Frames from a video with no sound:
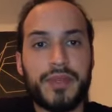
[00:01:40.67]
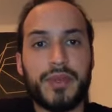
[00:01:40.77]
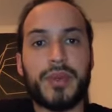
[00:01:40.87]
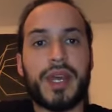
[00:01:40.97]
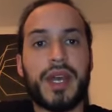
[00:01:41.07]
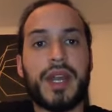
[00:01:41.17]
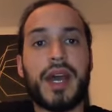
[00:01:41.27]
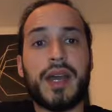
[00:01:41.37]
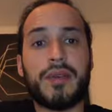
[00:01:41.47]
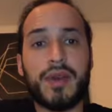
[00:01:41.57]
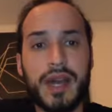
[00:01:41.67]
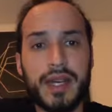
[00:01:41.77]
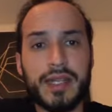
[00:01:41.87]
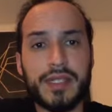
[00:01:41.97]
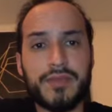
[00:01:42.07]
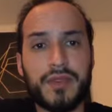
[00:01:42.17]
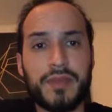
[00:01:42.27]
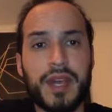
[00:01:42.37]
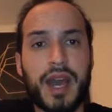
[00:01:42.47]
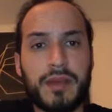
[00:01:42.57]
you get IOIs from
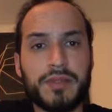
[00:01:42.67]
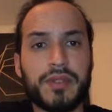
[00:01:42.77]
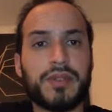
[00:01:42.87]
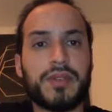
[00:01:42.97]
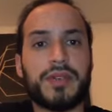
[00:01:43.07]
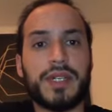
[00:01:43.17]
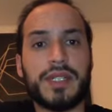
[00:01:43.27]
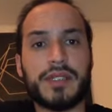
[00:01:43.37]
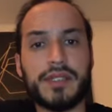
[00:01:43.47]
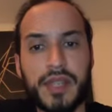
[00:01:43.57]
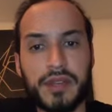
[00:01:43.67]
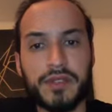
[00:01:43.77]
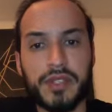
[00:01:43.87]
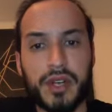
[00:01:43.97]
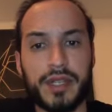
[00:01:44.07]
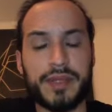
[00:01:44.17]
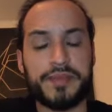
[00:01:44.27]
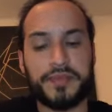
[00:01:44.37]
the obstacle instead of the target?